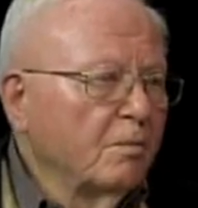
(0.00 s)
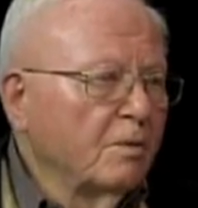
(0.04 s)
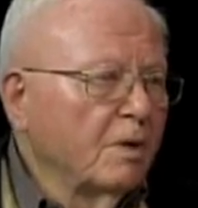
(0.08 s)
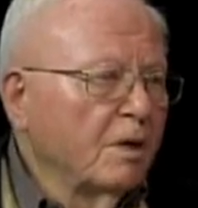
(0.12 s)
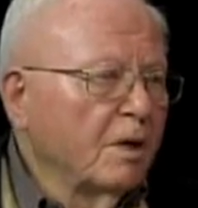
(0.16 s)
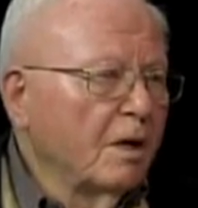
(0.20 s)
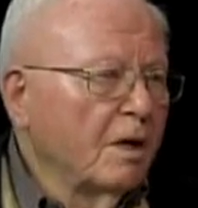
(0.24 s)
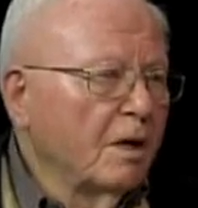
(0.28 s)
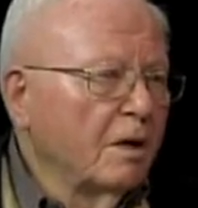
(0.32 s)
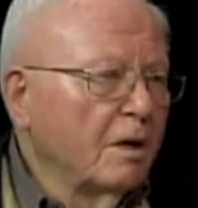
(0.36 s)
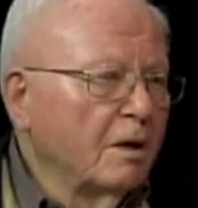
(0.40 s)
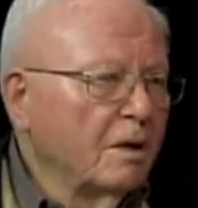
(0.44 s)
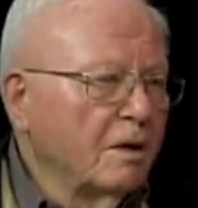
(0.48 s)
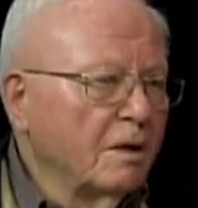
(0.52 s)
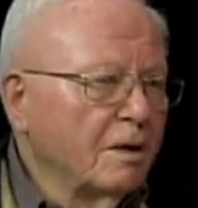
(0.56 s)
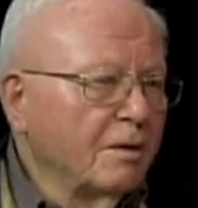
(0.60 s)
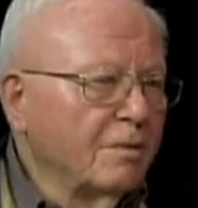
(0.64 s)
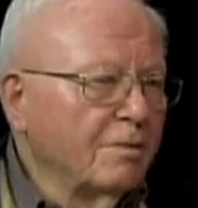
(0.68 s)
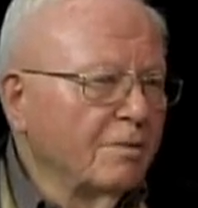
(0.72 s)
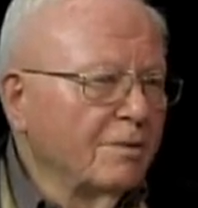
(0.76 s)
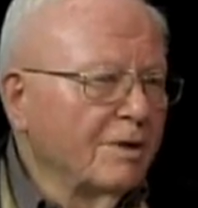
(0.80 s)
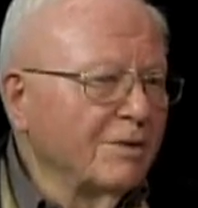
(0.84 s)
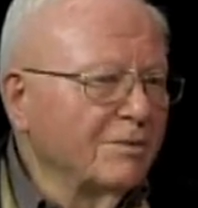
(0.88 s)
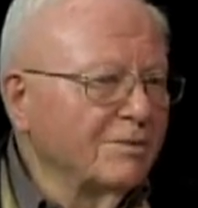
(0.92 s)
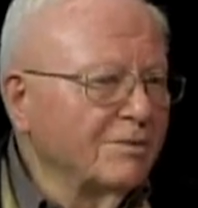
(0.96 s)
and
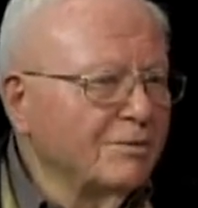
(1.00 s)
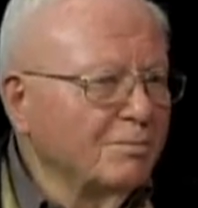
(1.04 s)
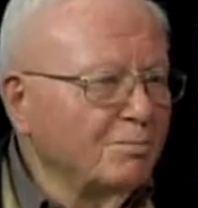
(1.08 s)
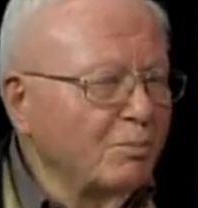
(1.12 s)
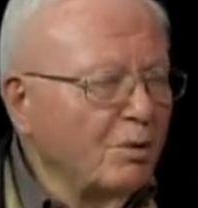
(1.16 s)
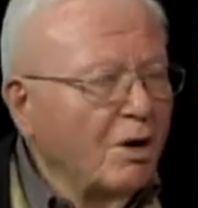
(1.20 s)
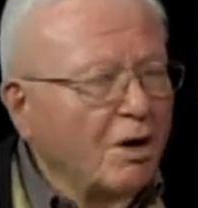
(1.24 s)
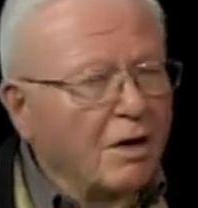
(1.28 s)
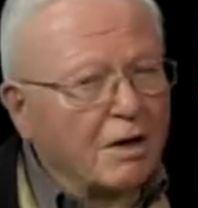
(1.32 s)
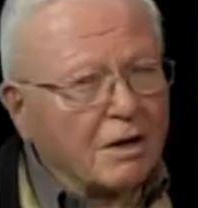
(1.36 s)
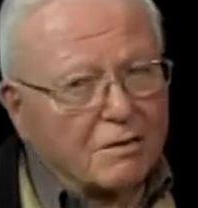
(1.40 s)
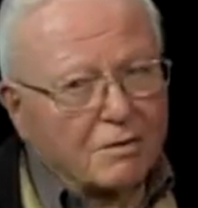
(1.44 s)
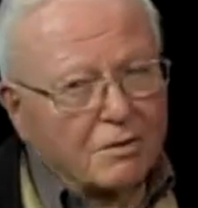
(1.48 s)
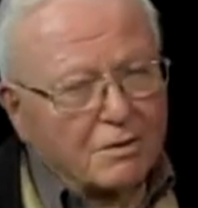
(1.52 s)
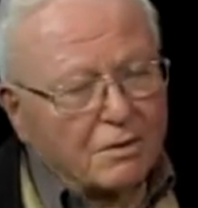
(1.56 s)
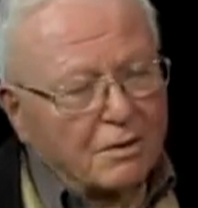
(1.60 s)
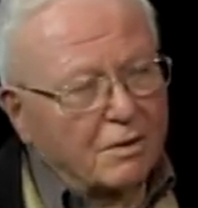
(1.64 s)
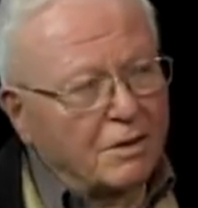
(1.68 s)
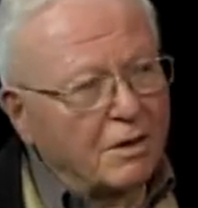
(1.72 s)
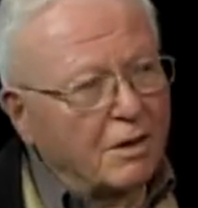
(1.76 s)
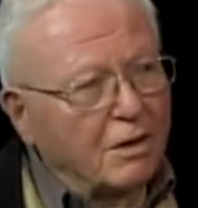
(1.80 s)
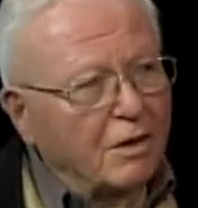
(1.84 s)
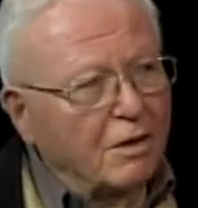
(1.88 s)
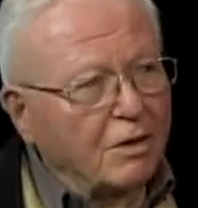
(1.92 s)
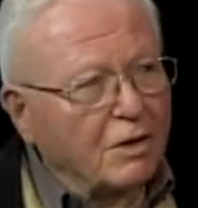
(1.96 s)
it's part of
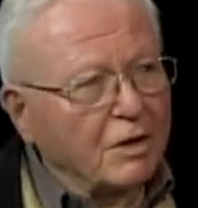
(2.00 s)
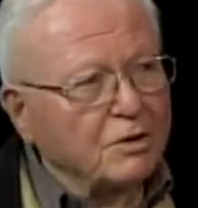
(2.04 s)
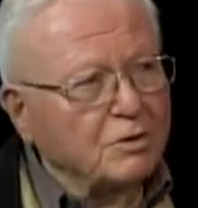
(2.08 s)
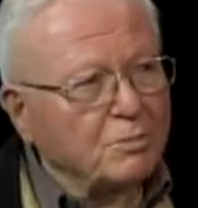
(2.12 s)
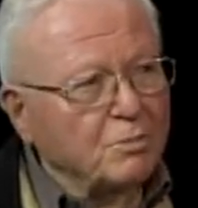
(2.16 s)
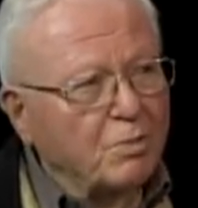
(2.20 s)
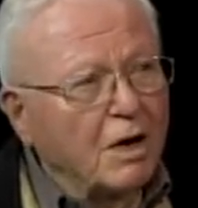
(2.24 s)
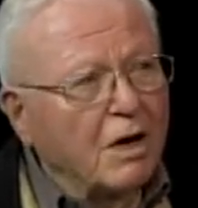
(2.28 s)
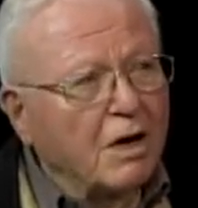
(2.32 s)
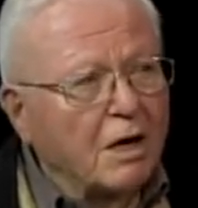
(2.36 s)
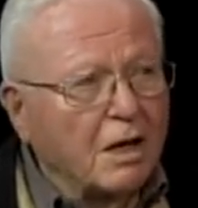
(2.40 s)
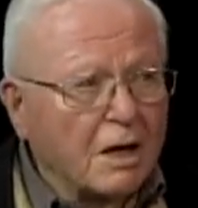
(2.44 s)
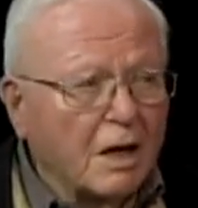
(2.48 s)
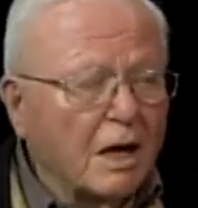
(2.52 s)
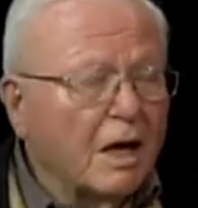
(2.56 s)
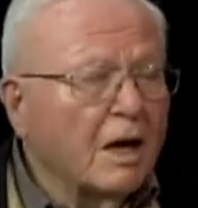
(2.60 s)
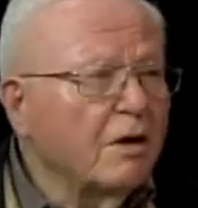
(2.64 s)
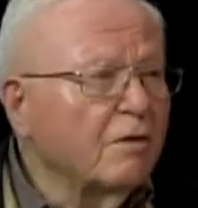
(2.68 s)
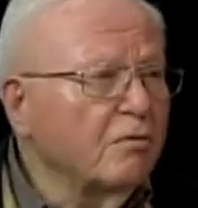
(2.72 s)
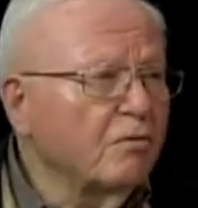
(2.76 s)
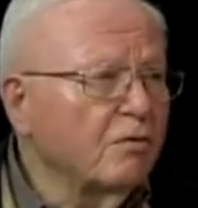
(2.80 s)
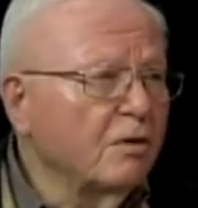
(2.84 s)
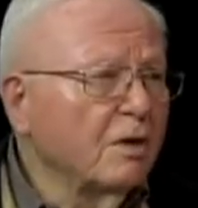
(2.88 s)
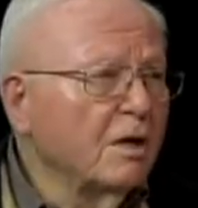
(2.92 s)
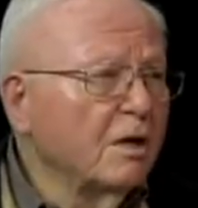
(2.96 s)
you know it's part of life.